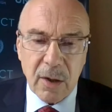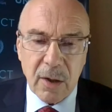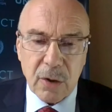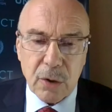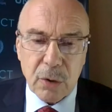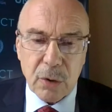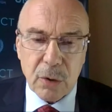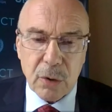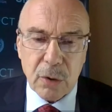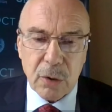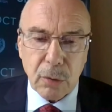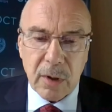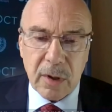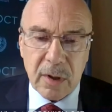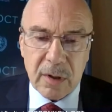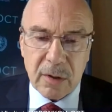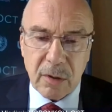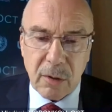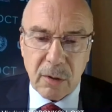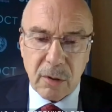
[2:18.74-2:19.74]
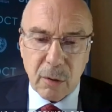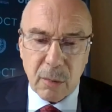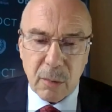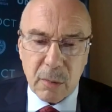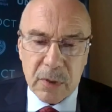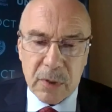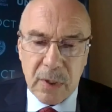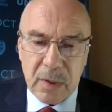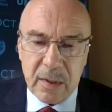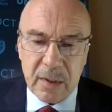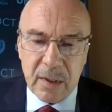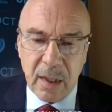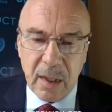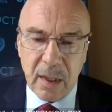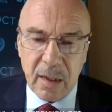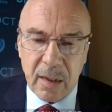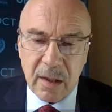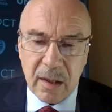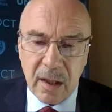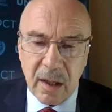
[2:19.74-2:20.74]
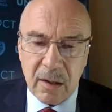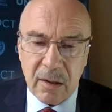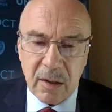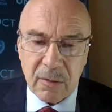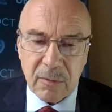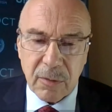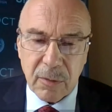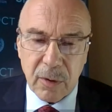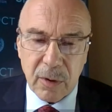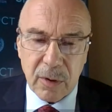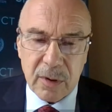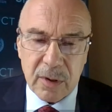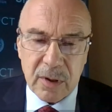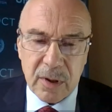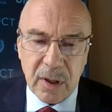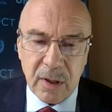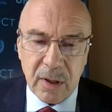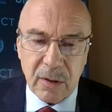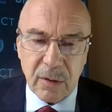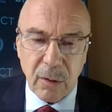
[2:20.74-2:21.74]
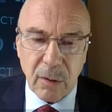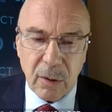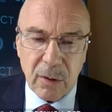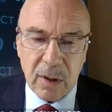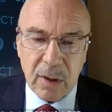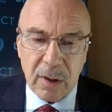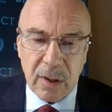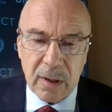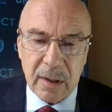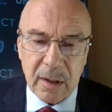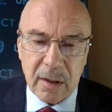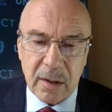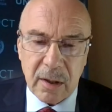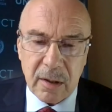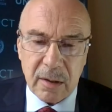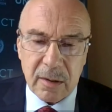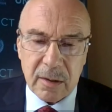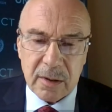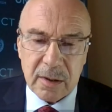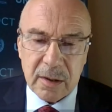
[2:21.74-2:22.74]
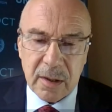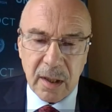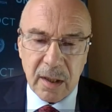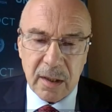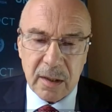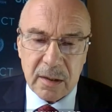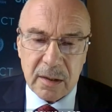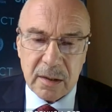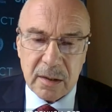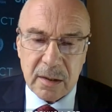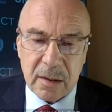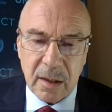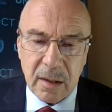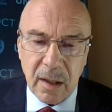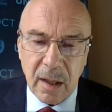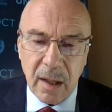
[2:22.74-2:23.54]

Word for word: Should these groups extend their influence in northern littoral states,